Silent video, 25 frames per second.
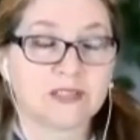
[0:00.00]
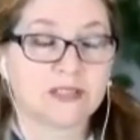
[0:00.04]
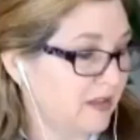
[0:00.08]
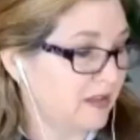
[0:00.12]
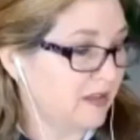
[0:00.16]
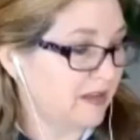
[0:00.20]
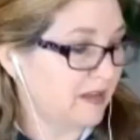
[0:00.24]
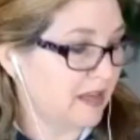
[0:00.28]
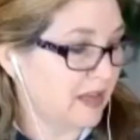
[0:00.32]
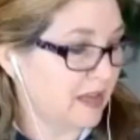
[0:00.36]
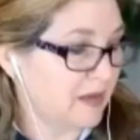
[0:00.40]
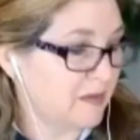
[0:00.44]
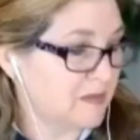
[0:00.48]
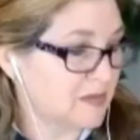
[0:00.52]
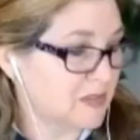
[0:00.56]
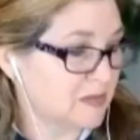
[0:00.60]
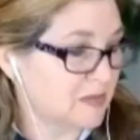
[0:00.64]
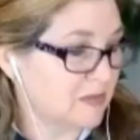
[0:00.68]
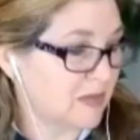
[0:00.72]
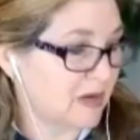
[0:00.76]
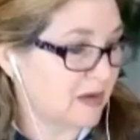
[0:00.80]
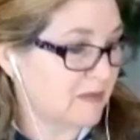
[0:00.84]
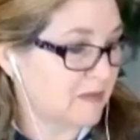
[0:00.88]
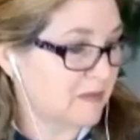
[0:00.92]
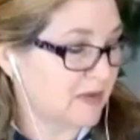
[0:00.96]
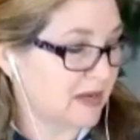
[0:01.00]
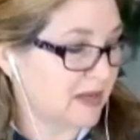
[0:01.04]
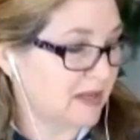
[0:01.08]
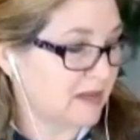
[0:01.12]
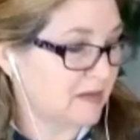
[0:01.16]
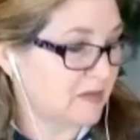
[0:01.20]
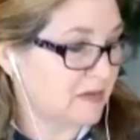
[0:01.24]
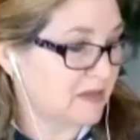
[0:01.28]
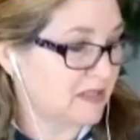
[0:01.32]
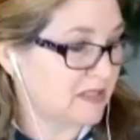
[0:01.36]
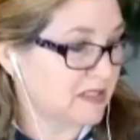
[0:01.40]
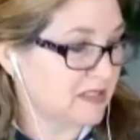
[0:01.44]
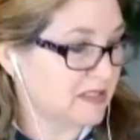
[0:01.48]
the thing that came to my
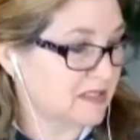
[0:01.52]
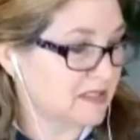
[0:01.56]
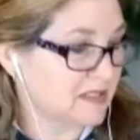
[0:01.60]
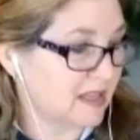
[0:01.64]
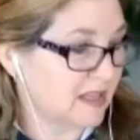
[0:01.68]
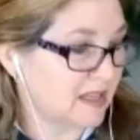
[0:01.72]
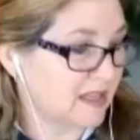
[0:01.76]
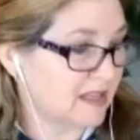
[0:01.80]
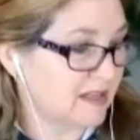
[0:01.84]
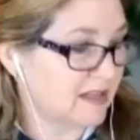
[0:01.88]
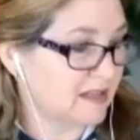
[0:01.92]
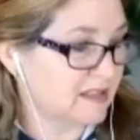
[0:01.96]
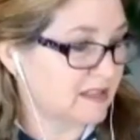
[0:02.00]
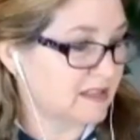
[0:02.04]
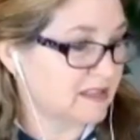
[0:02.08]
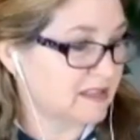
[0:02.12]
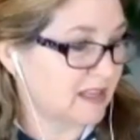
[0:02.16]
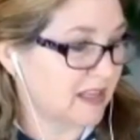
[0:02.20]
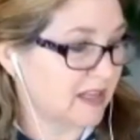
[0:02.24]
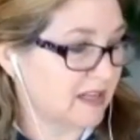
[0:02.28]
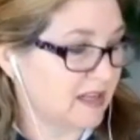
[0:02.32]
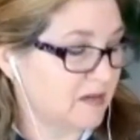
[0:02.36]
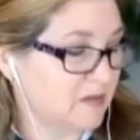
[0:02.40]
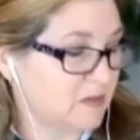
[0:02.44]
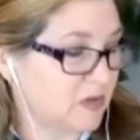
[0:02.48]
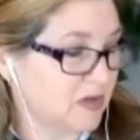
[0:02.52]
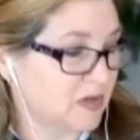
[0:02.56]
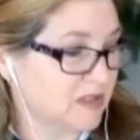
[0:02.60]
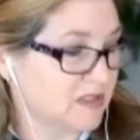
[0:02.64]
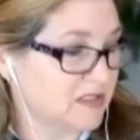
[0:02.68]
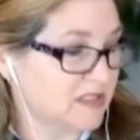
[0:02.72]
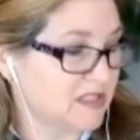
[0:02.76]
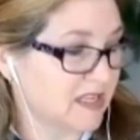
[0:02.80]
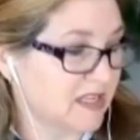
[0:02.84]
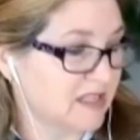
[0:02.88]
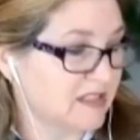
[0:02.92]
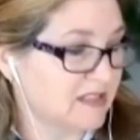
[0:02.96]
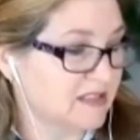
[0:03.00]
mind when it said it's getting more
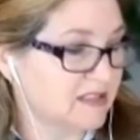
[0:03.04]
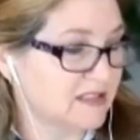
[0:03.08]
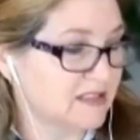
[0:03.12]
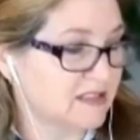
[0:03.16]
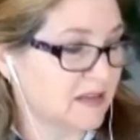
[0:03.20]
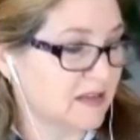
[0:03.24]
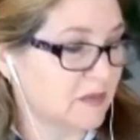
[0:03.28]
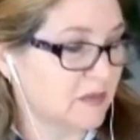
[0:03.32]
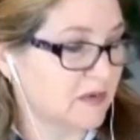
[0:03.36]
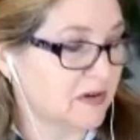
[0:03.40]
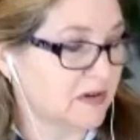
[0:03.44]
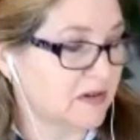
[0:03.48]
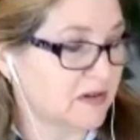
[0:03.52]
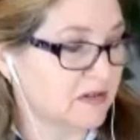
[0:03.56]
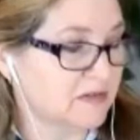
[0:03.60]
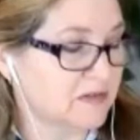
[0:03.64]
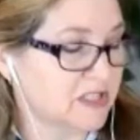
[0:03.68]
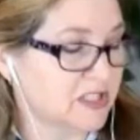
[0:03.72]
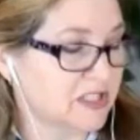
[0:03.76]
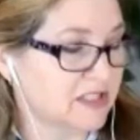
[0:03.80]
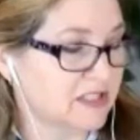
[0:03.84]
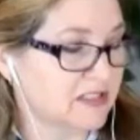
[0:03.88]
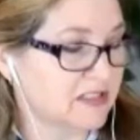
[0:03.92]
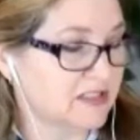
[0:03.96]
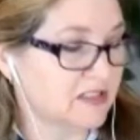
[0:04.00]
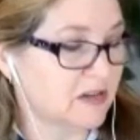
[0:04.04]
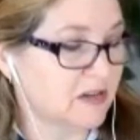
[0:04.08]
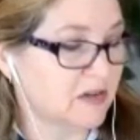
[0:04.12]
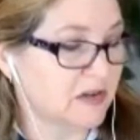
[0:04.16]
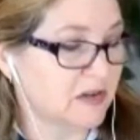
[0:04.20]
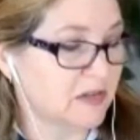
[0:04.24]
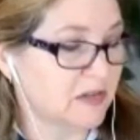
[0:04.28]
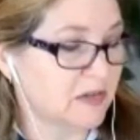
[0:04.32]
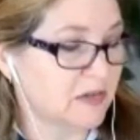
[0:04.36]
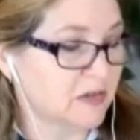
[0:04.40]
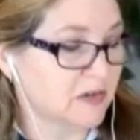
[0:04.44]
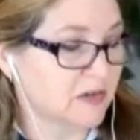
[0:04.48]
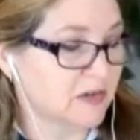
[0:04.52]
intense is I wonder if she's
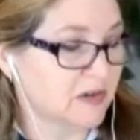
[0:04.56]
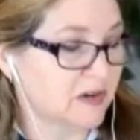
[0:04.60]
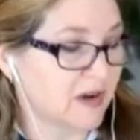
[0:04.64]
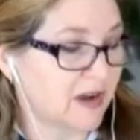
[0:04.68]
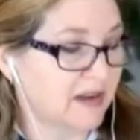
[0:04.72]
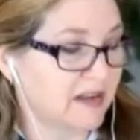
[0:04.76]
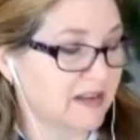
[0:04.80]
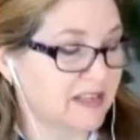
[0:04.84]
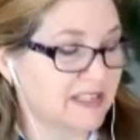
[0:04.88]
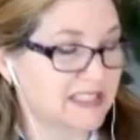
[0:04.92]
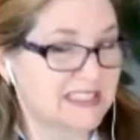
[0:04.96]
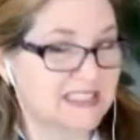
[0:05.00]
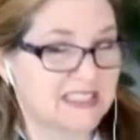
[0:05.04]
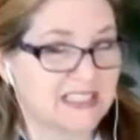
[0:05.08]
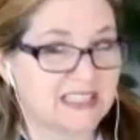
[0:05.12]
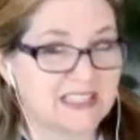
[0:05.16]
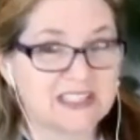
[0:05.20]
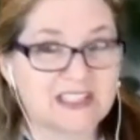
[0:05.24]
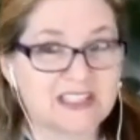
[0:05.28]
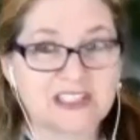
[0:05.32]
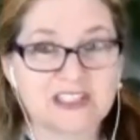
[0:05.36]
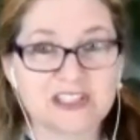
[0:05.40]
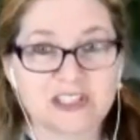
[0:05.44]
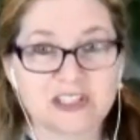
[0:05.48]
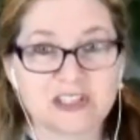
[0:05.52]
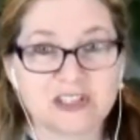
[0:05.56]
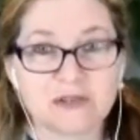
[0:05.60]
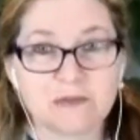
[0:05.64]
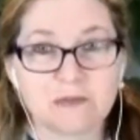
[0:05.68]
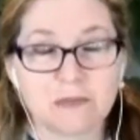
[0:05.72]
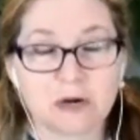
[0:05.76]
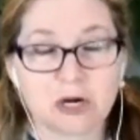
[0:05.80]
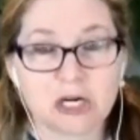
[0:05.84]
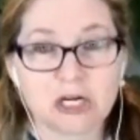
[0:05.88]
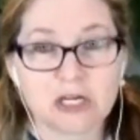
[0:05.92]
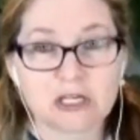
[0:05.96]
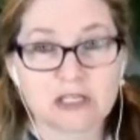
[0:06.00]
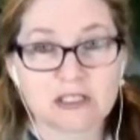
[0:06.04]
going through an extinction
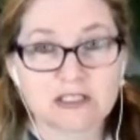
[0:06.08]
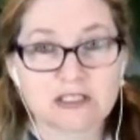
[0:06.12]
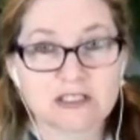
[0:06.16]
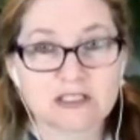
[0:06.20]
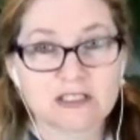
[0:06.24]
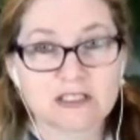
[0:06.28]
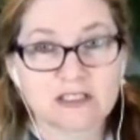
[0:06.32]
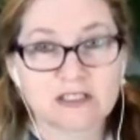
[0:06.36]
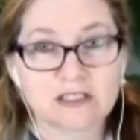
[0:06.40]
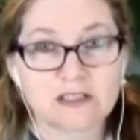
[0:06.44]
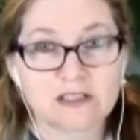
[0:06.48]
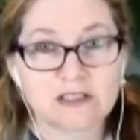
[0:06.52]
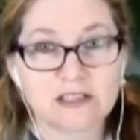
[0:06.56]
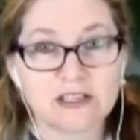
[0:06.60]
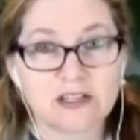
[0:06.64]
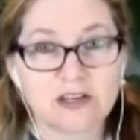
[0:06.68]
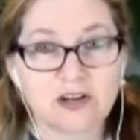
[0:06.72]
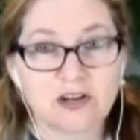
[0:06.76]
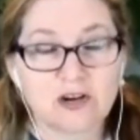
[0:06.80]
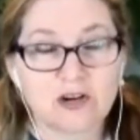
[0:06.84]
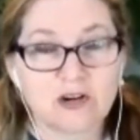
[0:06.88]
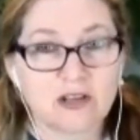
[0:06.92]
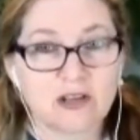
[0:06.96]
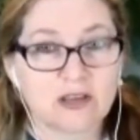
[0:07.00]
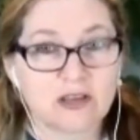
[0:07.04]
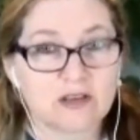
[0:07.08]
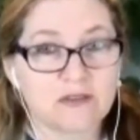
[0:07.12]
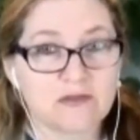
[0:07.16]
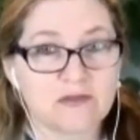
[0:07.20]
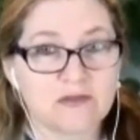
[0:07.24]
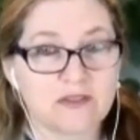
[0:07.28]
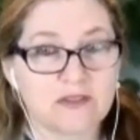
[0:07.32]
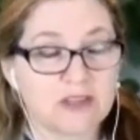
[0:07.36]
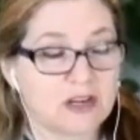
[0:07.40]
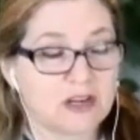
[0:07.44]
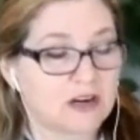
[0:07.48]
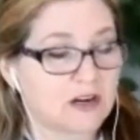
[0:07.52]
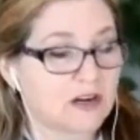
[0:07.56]
burst. You know, mm-hmm.
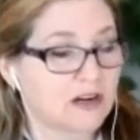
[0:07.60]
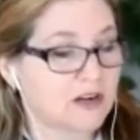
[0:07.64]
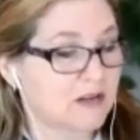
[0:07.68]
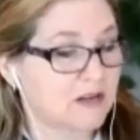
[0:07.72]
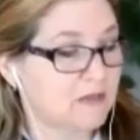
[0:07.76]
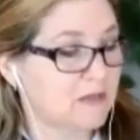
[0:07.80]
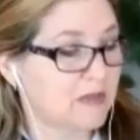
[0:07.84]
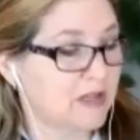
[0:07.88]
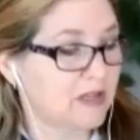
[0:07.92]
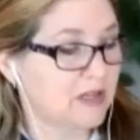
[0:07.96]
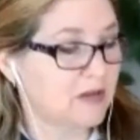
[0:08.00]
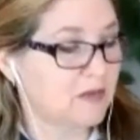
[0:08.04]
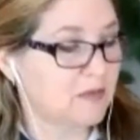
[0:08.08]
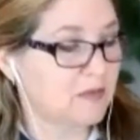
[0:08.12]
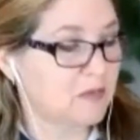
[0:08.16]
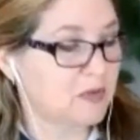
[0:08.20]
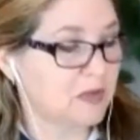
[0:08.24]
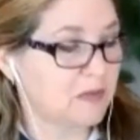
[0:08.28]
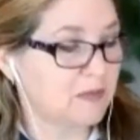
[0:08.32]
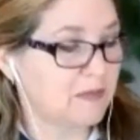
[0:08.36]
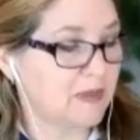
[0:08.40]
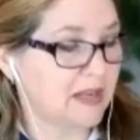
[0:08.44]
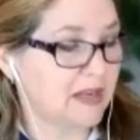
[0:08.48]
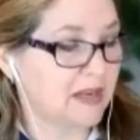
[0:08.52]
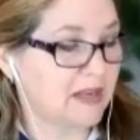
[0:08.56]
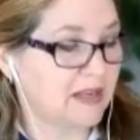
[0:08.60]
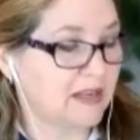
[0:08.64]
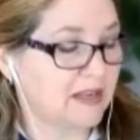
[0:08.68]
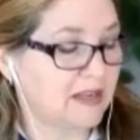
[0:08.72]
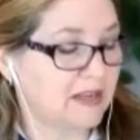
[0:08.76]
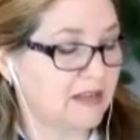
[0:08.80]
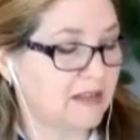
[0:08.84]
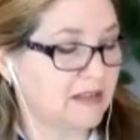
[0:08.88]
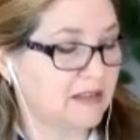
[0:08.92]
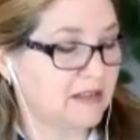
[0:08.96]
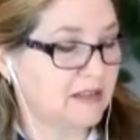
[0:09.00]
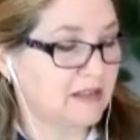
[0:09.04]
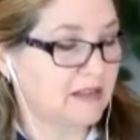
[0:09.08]
if they're Im-
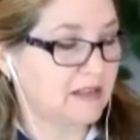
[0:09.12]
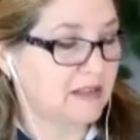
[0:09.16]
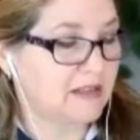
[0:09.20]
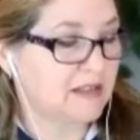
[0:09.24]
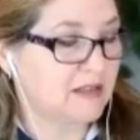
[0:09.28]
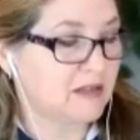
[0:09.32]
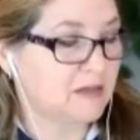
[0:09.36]
implementing